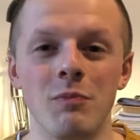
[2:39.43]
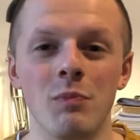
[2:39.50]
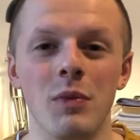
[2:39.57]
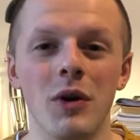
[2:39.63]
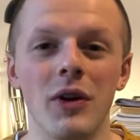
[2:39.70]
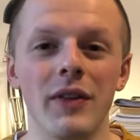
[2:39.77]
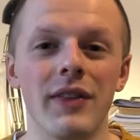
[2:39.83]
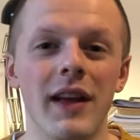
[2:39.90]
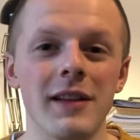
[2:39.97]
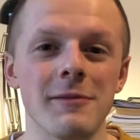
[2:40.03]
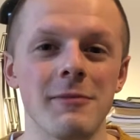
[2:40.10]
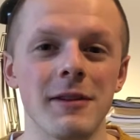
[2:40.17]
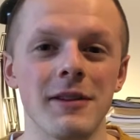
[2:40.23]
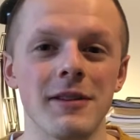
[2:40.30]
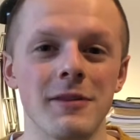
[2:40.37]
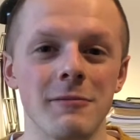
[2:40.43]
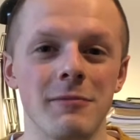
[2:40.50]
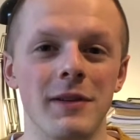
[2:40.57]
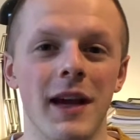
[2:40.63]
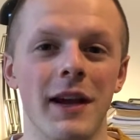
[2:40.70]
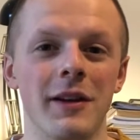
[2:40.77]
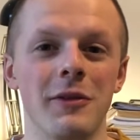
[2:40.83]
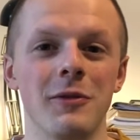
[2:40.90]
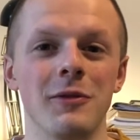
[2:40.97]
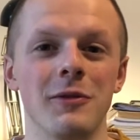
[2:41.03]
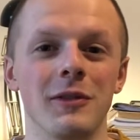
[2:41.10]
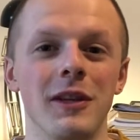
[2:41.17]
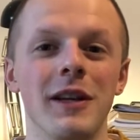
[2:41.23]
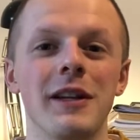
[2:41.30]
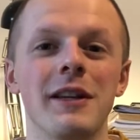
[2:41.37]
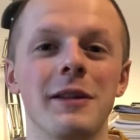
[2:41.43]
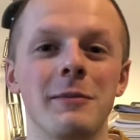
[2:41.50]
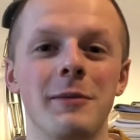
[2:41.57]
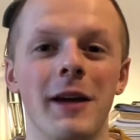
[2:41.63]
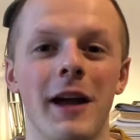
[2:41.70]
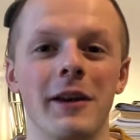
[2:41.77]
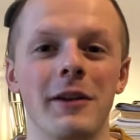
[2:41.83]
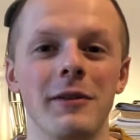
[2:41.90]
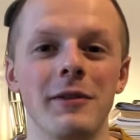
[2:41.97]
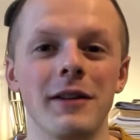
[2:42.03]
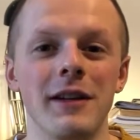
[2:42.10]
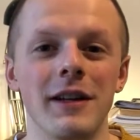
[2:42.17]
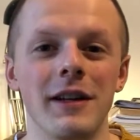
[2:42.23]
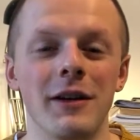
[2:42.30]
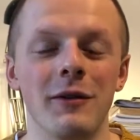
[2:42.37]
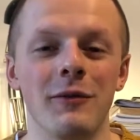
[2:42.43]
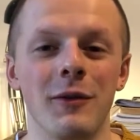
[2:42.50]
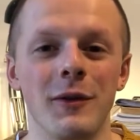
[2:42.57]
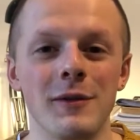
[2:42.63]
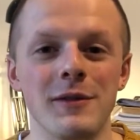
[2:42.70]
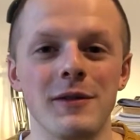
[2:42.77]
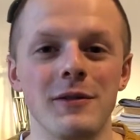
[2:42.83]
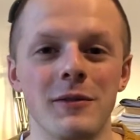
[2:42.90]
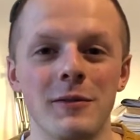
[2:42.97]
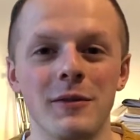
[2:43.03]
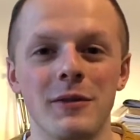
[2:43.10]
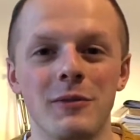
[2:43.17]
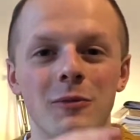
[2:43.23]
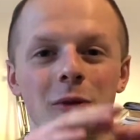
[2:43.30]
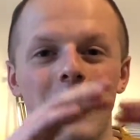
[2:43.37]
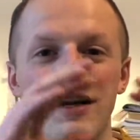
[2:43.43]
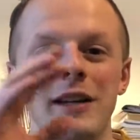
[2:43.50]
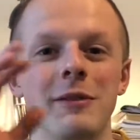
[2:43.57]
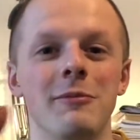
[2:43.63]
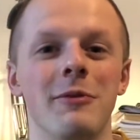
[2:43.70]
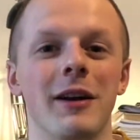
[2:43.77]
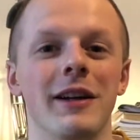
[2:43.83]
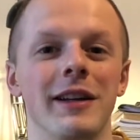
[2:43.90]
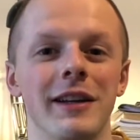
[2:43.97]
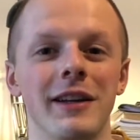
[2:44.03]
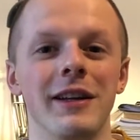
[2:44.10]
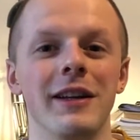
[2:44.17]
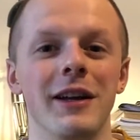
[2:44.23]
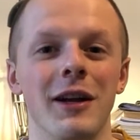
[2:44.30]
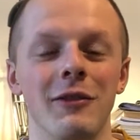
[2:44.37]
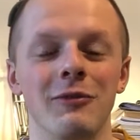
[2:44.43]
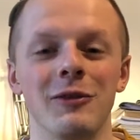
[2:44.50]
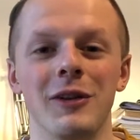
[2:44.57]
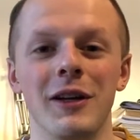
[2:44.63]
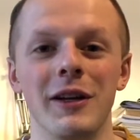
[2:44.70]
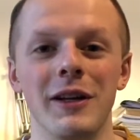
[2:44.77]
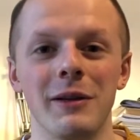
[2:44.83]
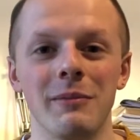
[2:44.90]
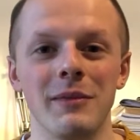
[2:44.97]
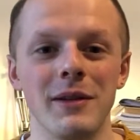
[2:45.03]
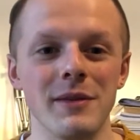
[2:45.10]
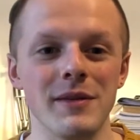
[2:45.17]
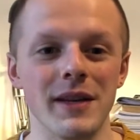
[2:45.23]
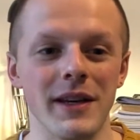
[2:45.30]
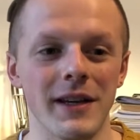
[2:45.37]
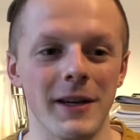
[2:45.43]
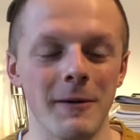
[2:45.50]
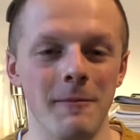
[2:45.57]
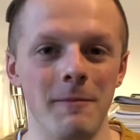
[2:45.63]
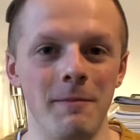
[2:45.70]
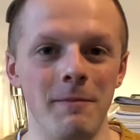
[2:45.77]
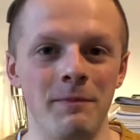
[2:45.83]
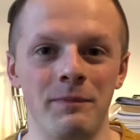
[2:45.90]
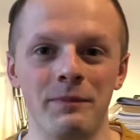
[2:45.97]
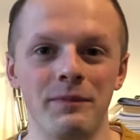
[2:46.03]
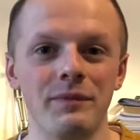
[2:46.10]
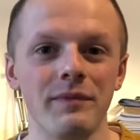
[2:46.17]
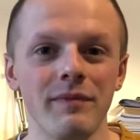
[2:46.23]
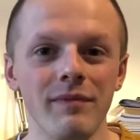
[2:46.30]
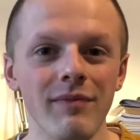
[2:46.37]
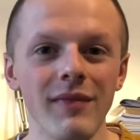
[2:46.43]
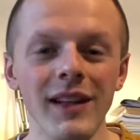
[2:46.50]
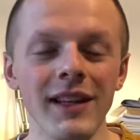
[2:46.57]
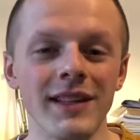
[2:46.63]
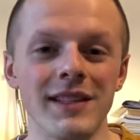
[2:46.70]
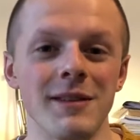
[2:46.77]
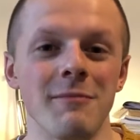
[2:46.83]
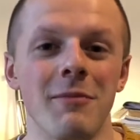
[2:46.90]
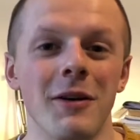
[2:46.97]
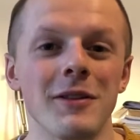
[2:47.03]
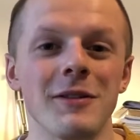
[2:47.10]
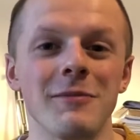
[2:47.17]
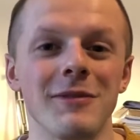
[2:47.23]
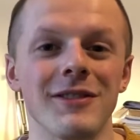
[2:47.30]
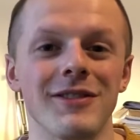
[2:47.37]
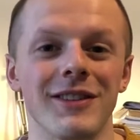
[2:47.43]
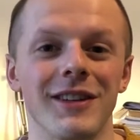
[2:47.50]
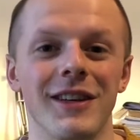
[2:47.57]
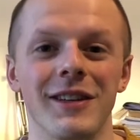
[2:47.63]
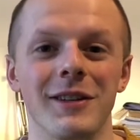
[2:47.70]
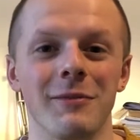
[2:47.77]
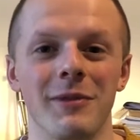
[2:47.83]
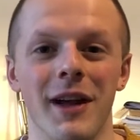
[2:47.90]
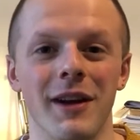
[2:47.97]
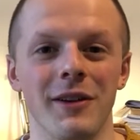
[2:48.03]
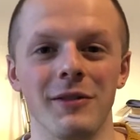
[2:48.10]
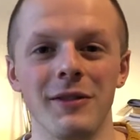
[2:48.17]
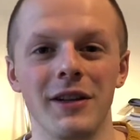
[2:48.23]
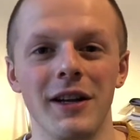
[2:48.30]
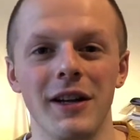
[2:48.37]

But that's because learning the piano falls under a much wider bracket of learning music. And it's impossible to learn the piano